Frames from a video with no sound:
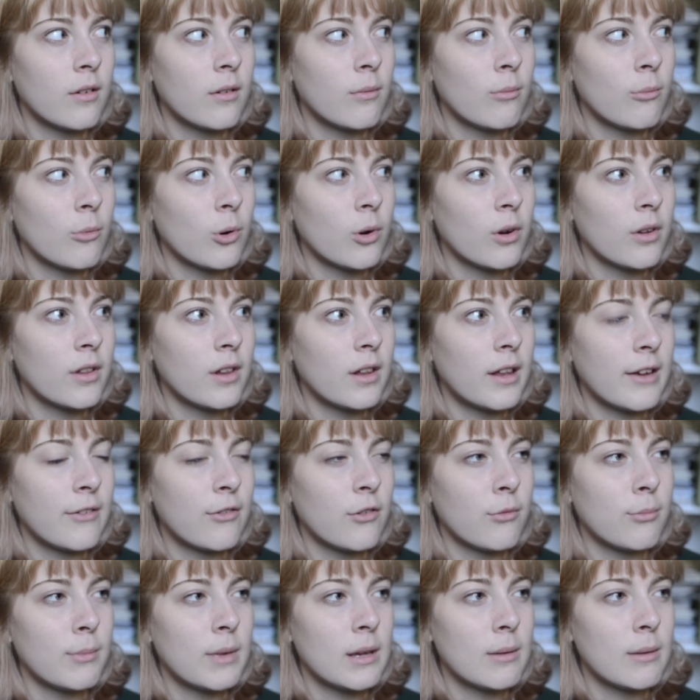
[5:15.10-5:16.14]
more in the life
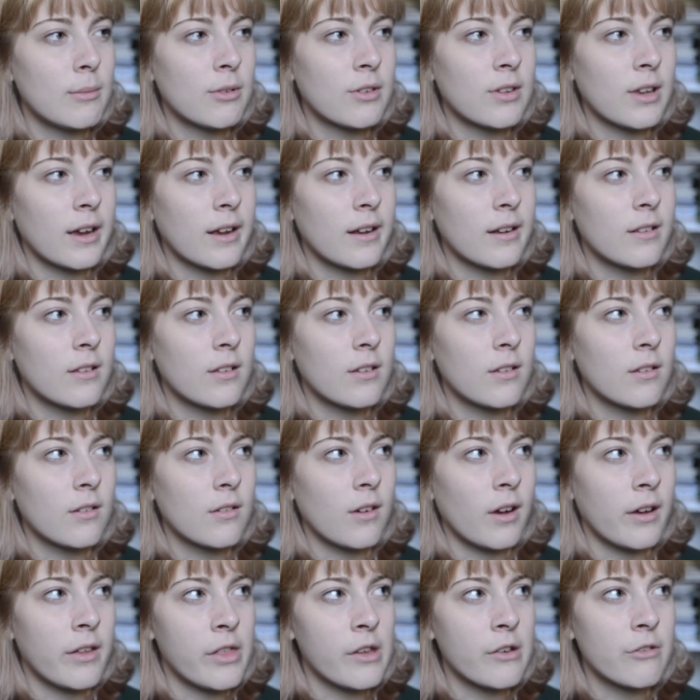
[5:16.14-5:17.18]
of me besides,
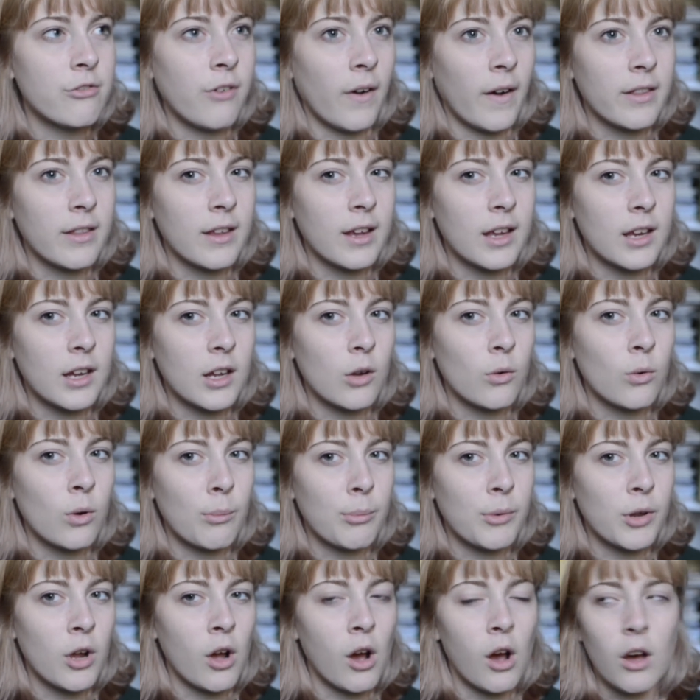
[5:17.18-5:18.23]
I think, finally getting
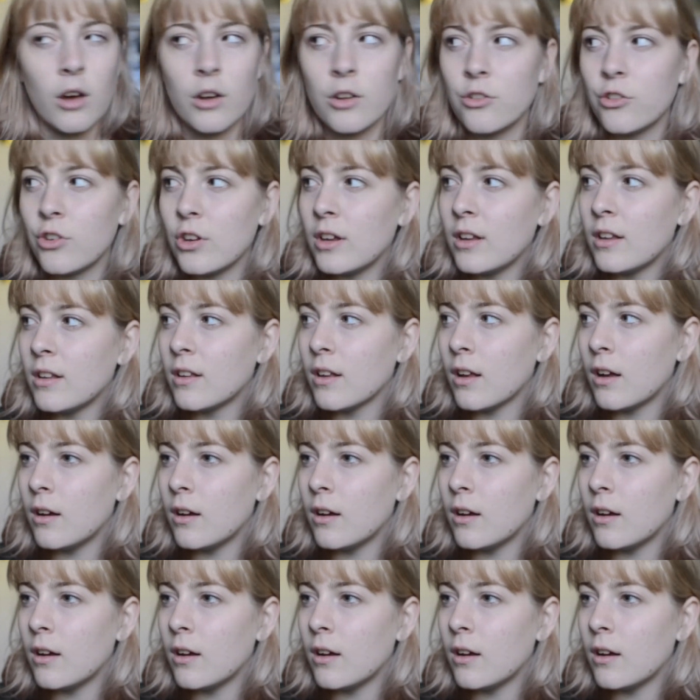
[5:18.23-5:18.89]
equipped to college is,